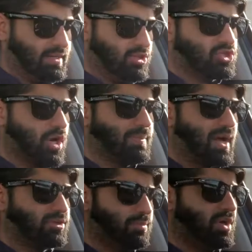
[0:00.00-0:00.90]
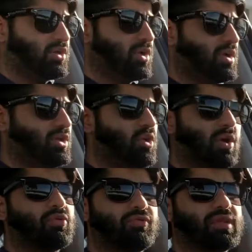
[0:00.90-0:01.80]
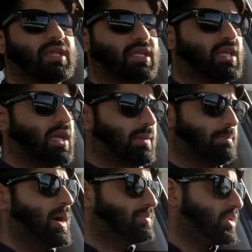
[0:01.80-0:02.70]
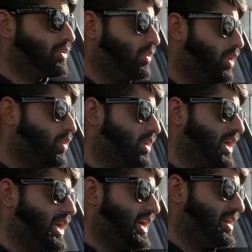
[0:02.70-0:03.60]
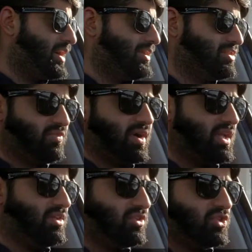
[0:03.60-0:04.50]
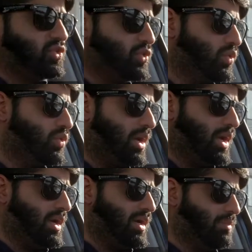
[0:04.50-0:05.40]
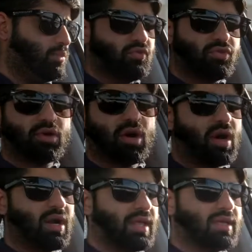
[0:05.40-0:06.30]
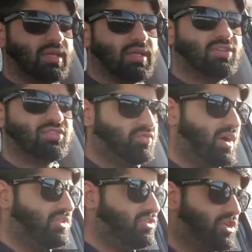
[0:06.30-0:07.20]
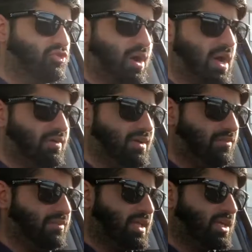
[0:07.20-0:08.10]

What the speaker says: shock pads are pretty good. You know, I don't feel any bumps on the road. It's very easy to move the car. Like, it's very easy to drive. I feel like